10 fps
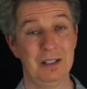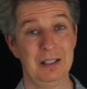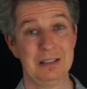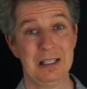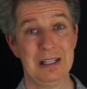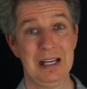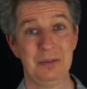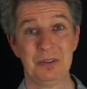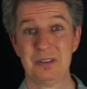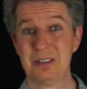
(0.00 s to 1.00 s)
And I said,
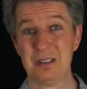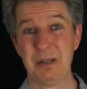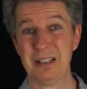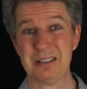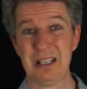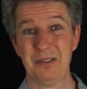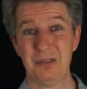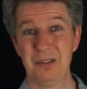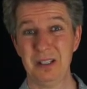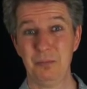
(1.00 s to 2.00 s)
that was just about
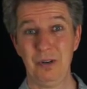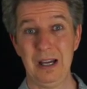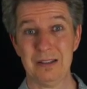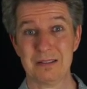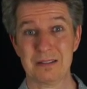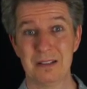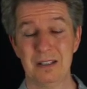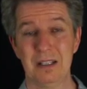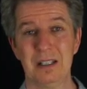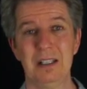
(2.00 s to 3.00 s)
7 or 8 breaths.
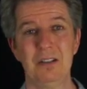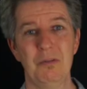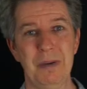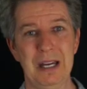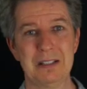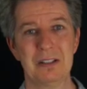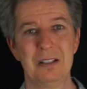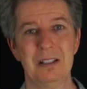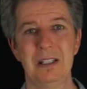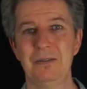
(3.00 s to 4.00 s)
Can you
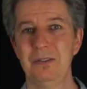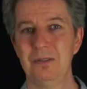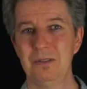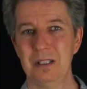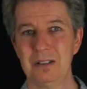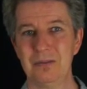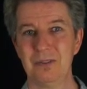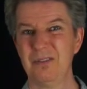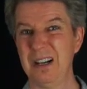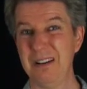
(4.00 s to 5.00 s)
imagine if you do this
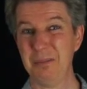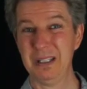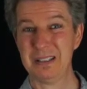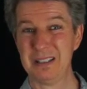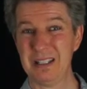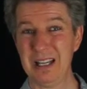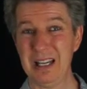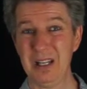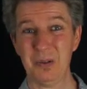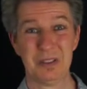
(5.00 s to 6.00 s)
for 5 minutes a
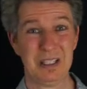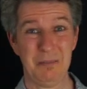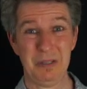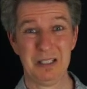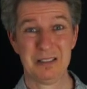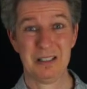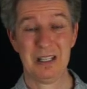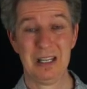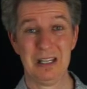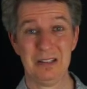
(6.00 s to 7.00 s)
day, or 10 minutes a
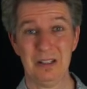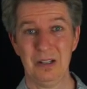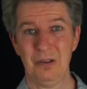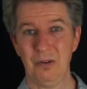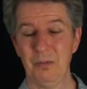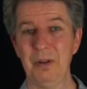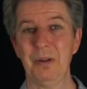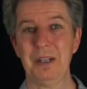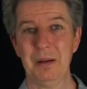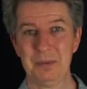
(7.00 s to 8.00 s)
day, or
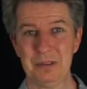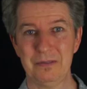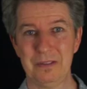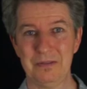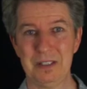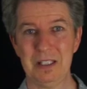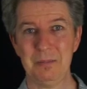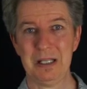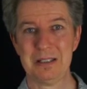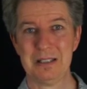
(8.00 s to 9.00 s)
build up to 15
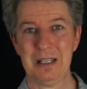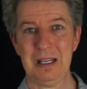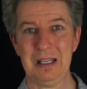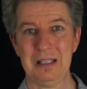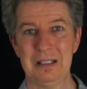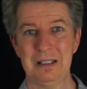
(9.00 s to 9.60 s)
minutes a day?